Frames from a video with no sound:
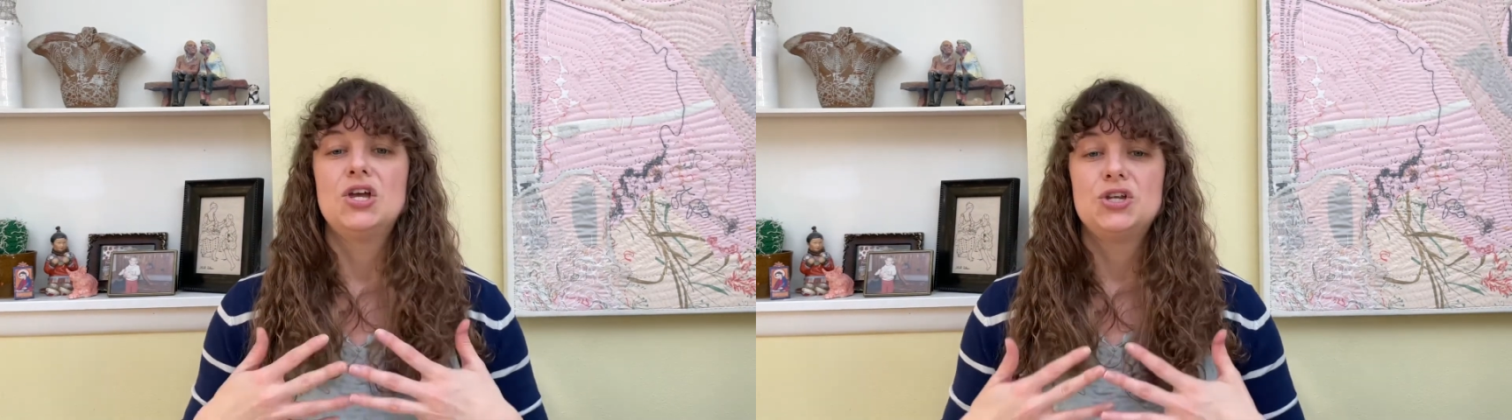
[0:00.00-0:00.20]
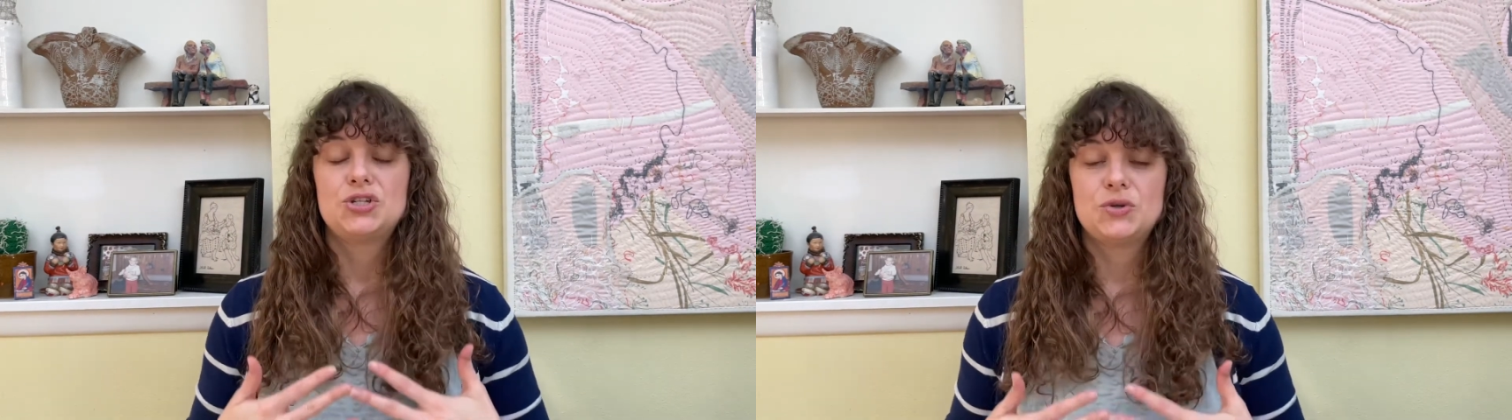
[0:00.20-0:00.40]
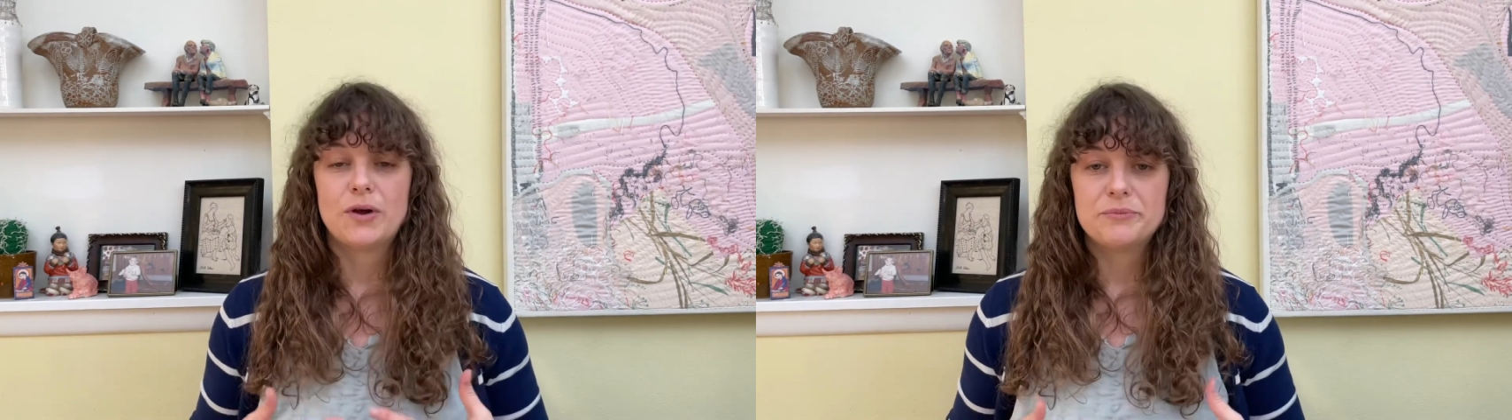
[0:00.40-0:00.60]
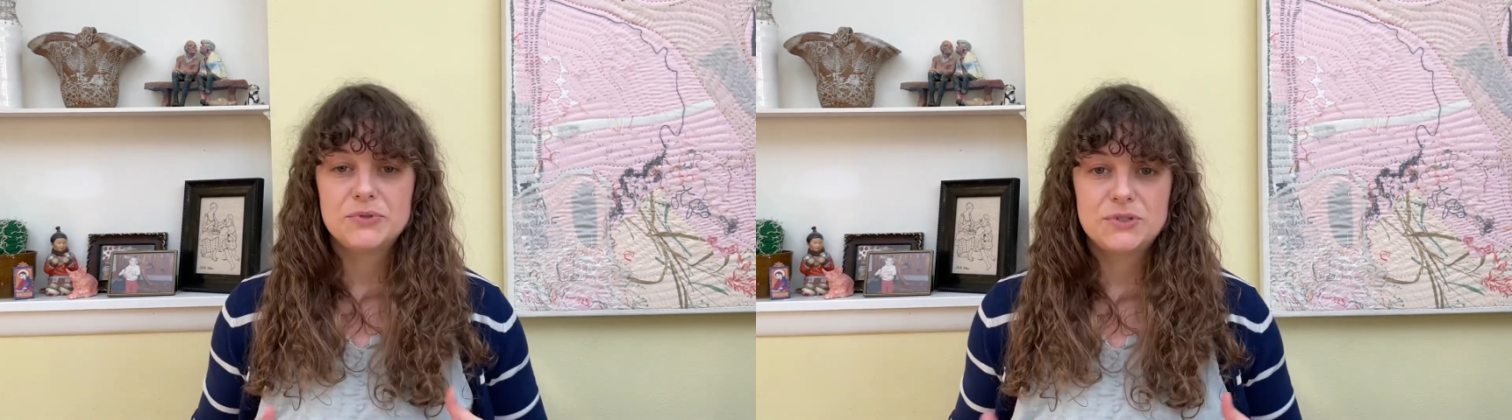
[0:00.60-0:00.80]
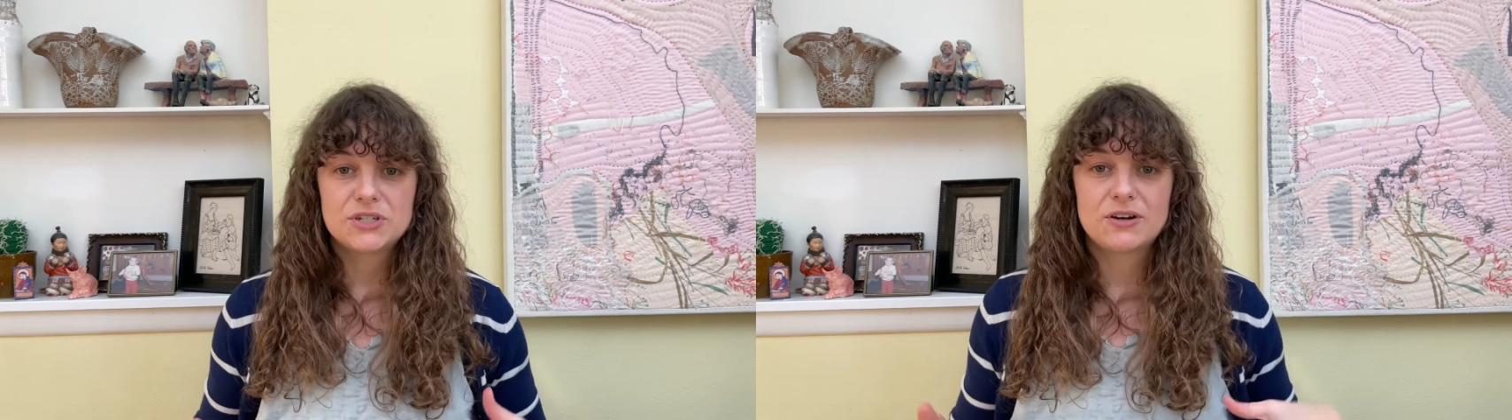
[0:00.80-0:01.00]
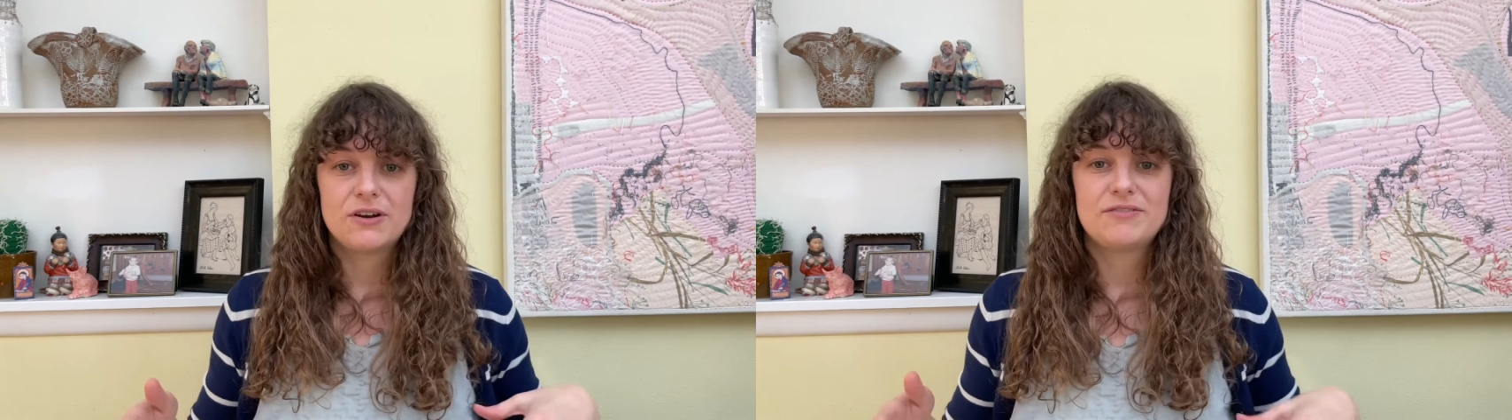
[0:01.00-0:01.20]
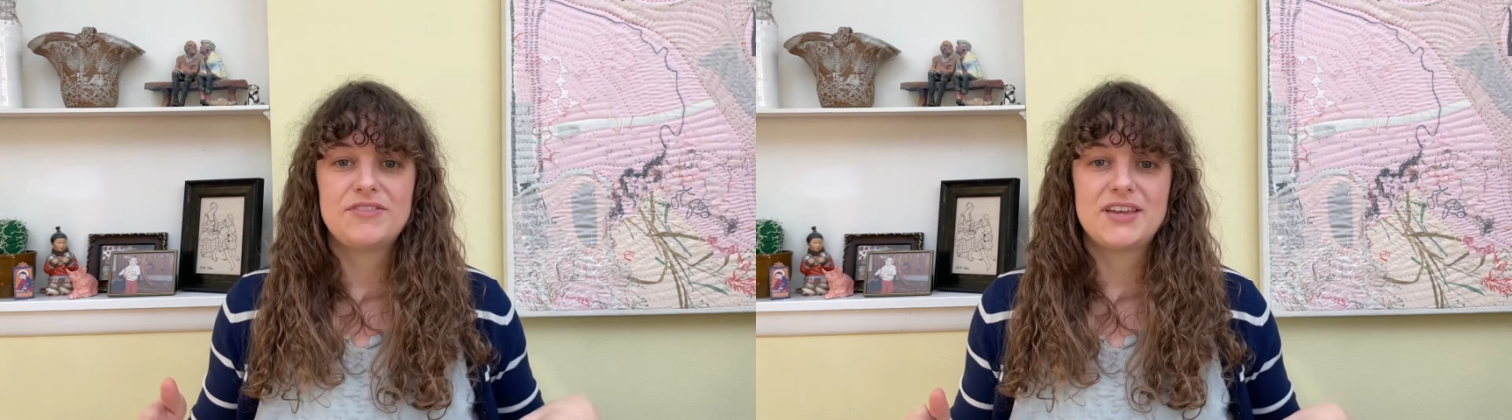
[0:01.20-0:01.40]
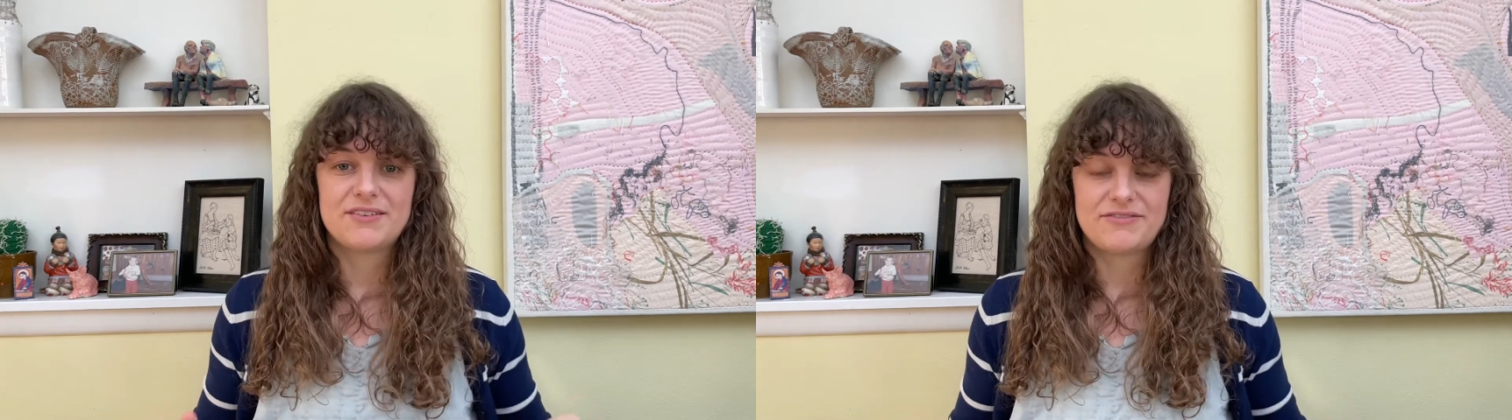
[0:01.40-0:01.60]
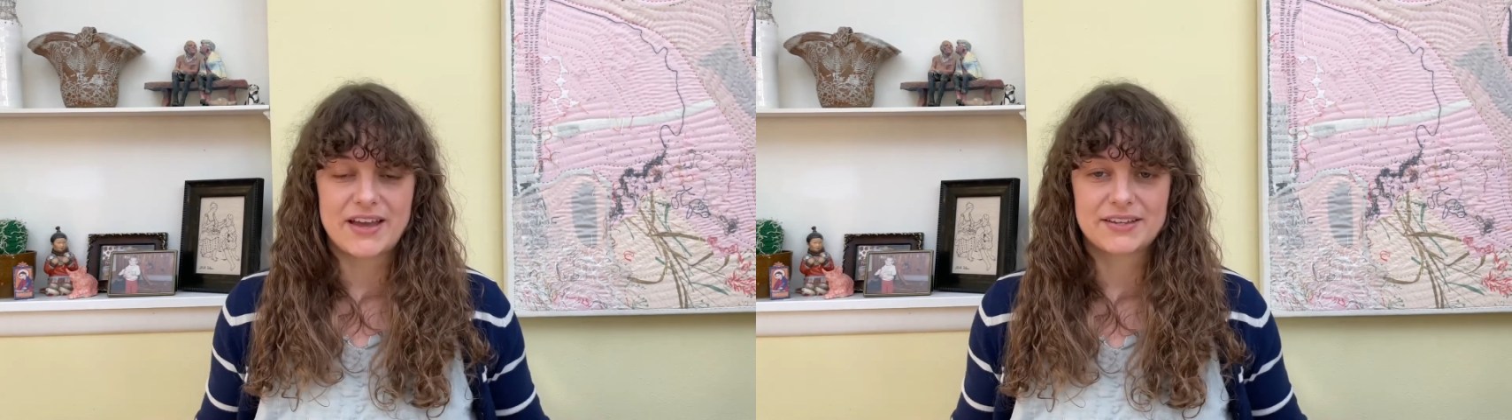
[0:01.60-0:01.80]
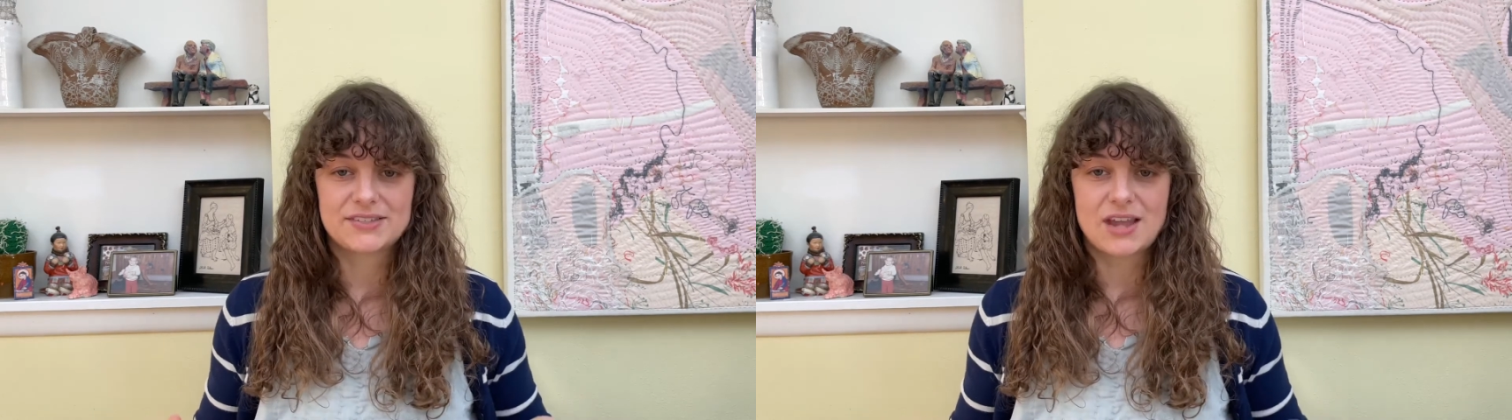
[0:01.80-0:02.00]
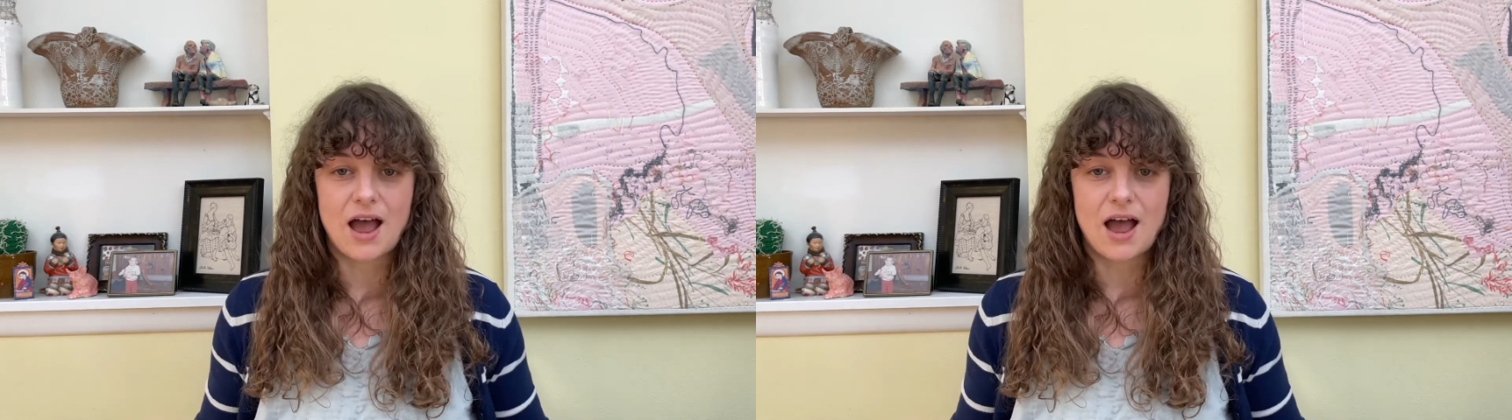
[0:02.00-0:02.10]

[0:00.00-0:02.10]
to observe the effects